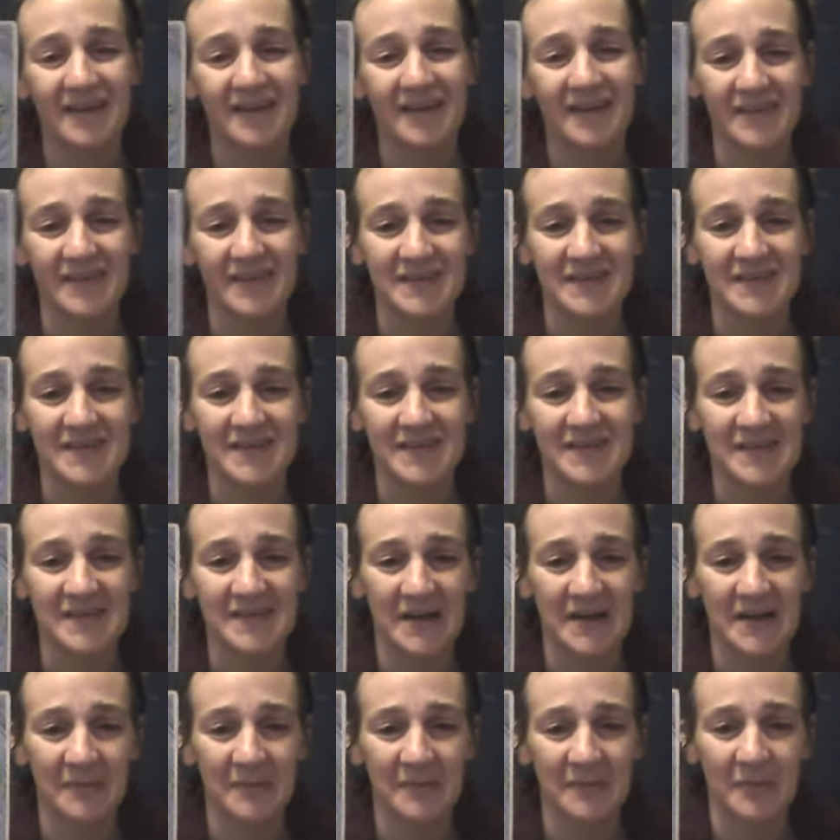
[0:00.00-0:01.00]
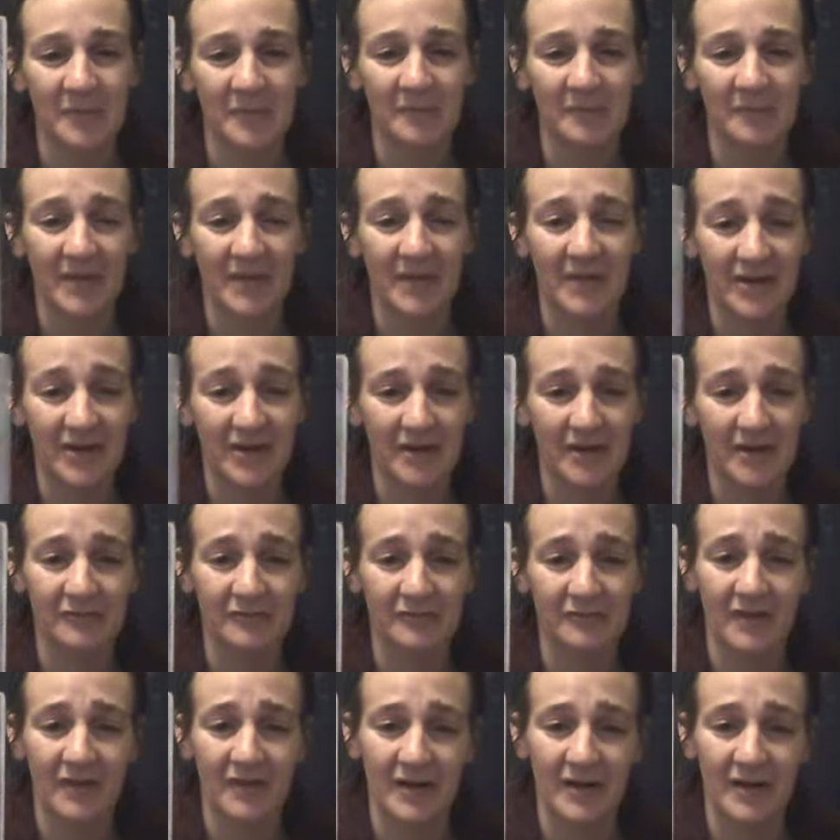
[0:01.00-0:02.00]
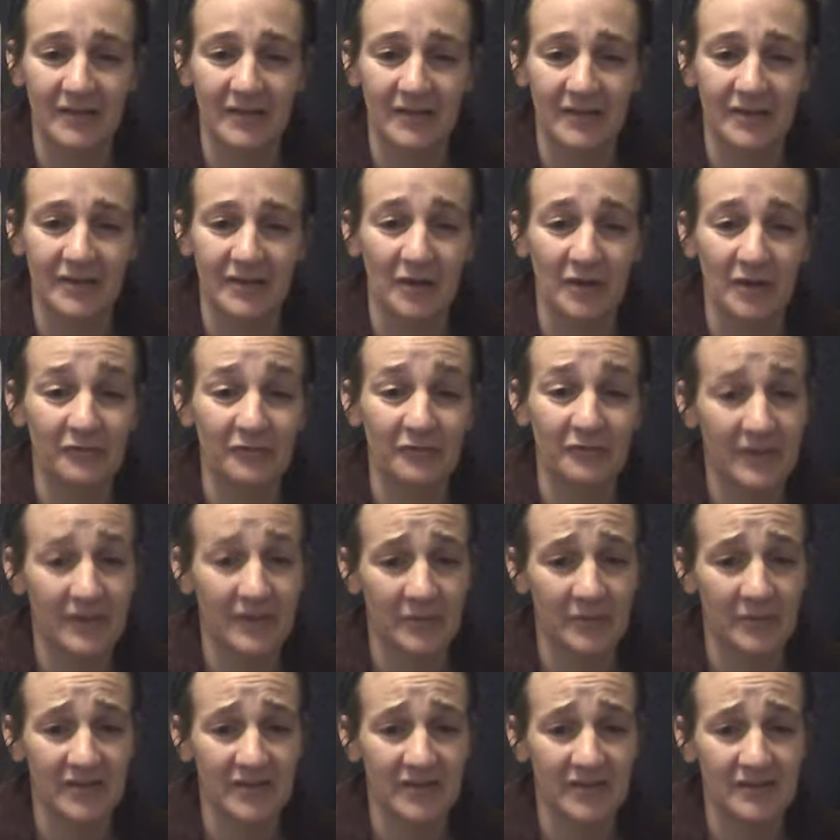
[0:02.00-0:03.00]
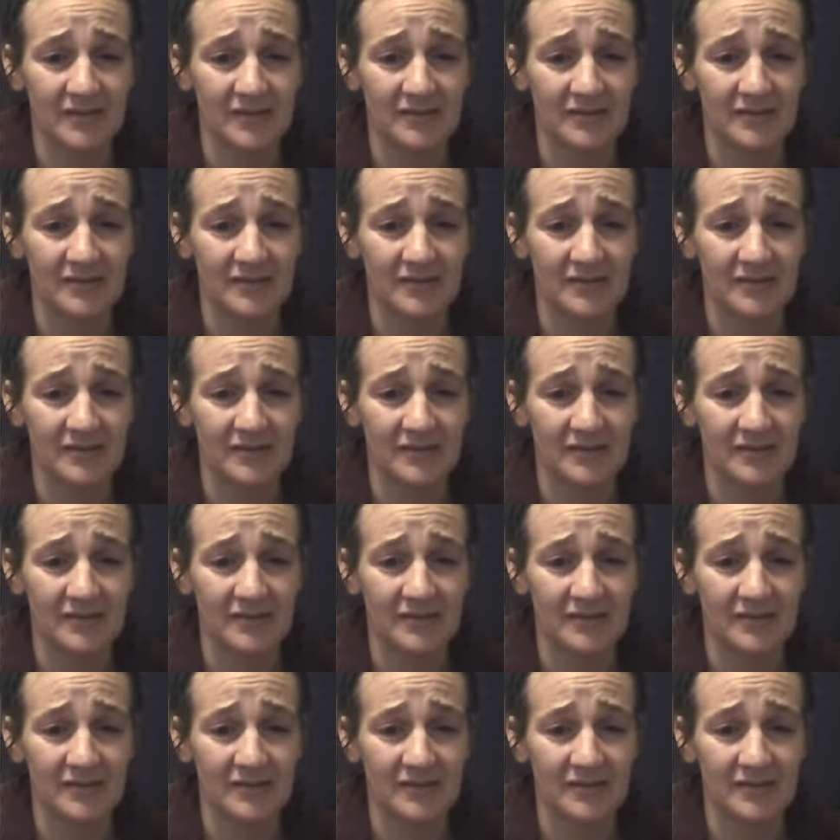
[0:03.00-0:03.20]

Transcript: This is my card of family.